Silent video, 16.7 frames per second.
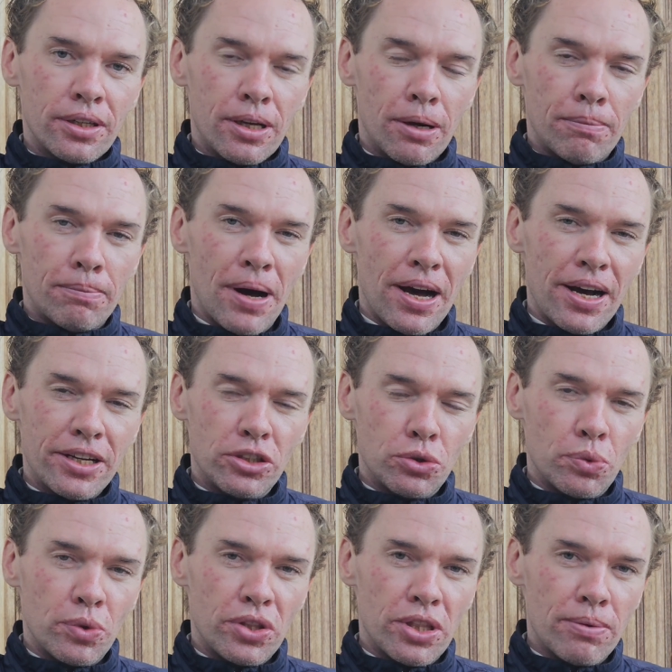
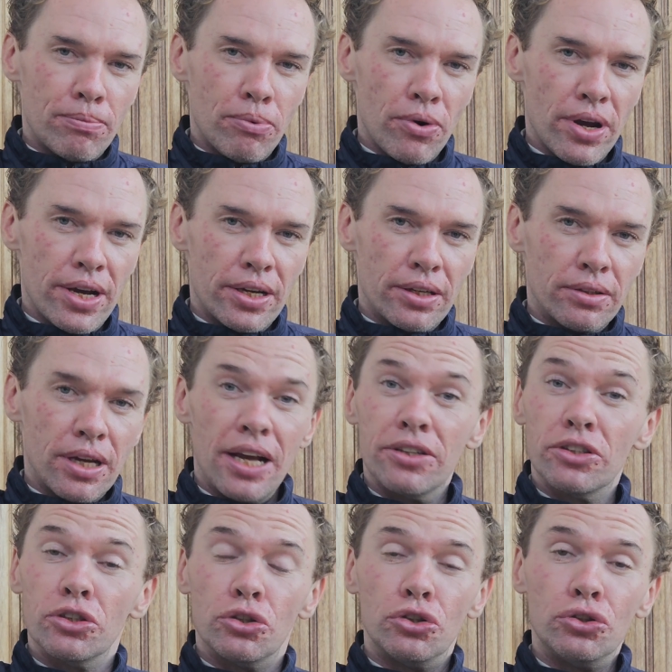combines with the brain
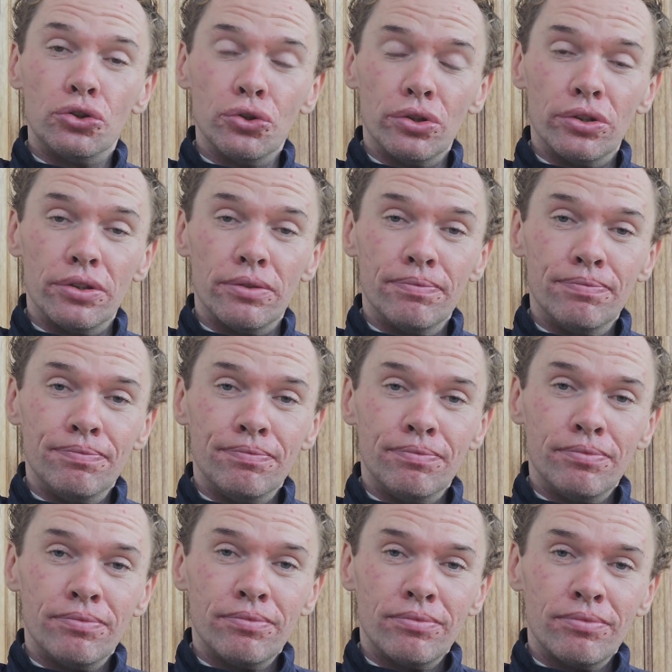as it should,
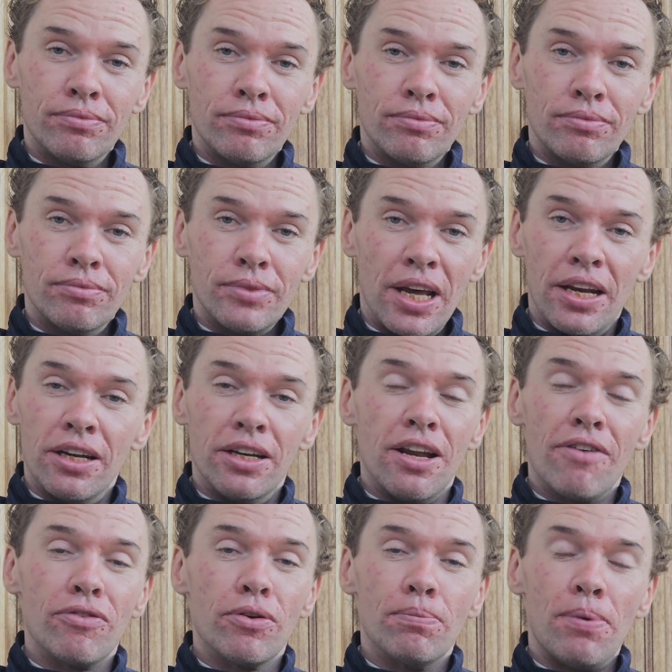and it
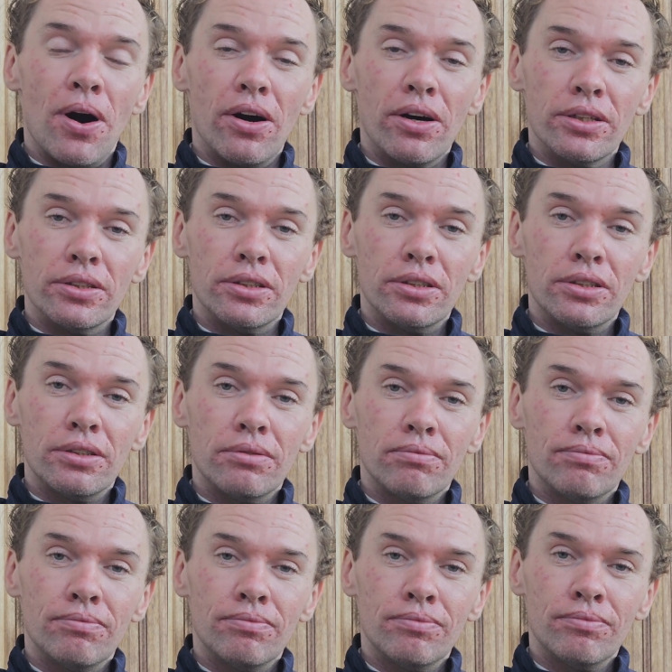never parts.